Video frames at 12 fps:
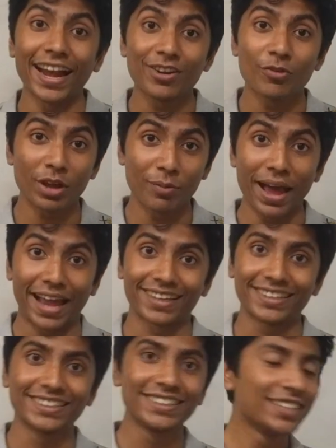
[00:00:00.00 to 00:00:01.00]
And we are
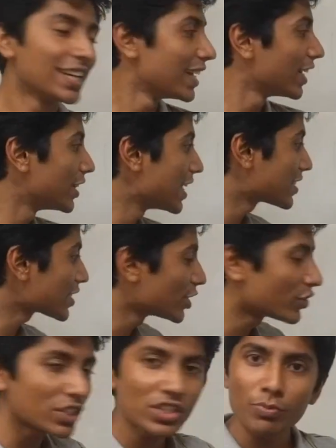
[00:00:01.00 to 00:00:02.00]
back. There's this
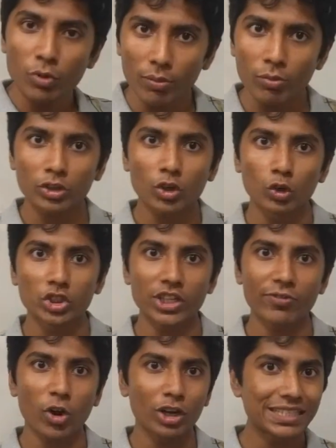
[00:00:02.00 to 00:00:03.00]
interesting problem on
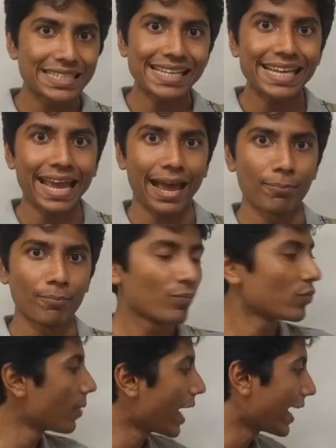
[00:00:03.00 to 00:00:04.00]
Codechef called SEAKAM,
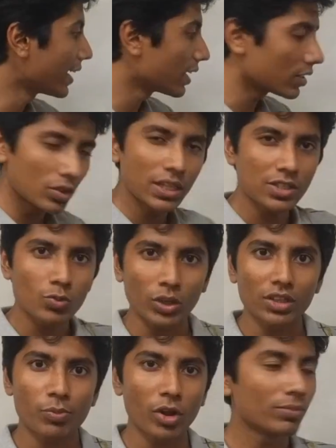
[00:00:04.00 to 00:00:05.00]
and this is
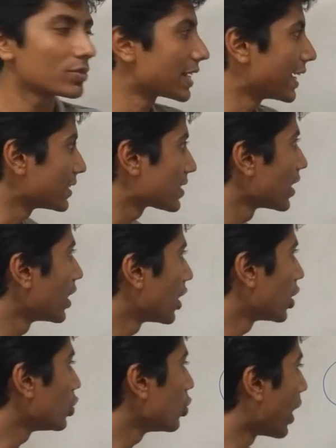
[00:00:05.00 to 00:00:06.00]
what the problem says.
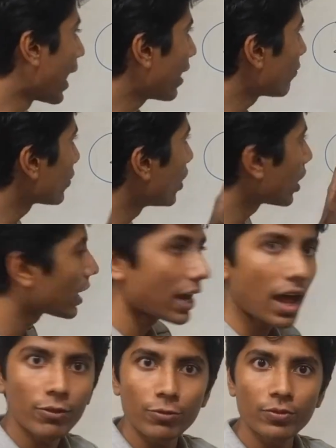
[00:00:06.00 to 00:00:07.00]
You have a
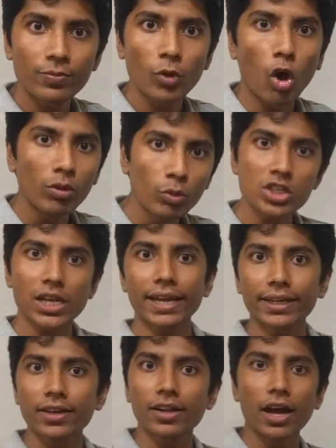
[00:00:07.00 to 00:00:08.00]
graph, almost
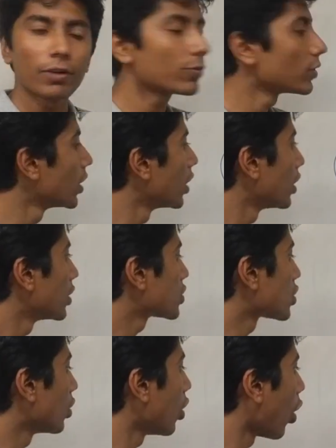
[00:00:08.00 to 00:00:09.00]
connected graph.
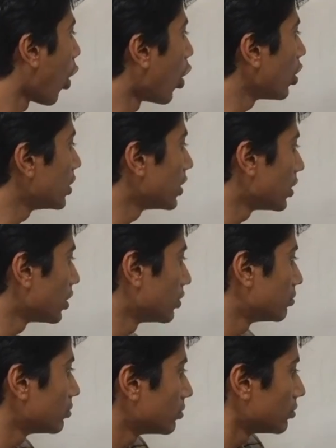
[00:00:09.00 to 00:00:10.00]
So all
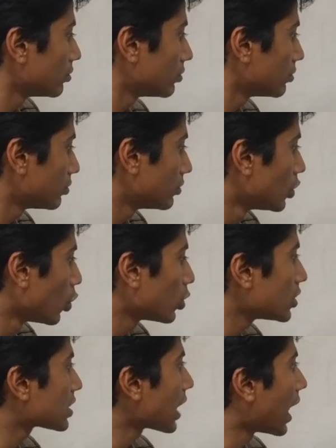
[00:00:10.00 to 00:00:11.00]
the
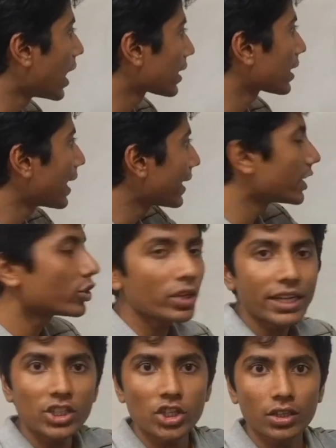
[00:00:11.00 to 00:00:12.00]
nodes are connected to
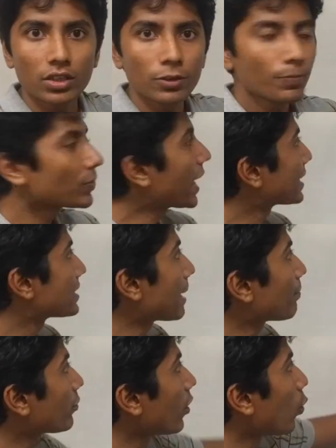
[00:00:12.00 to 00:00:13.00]
each other
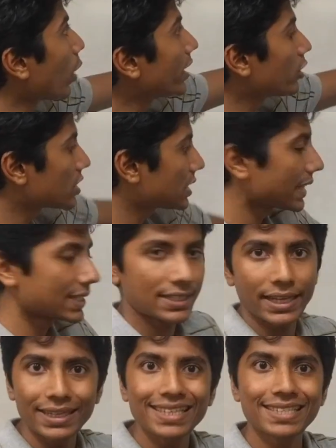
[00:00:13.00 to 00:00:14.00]
except for 1 to 6
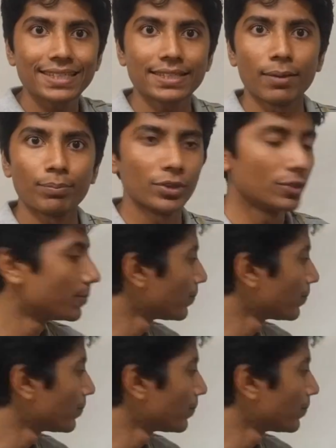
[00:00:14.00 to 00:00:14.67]
in this example.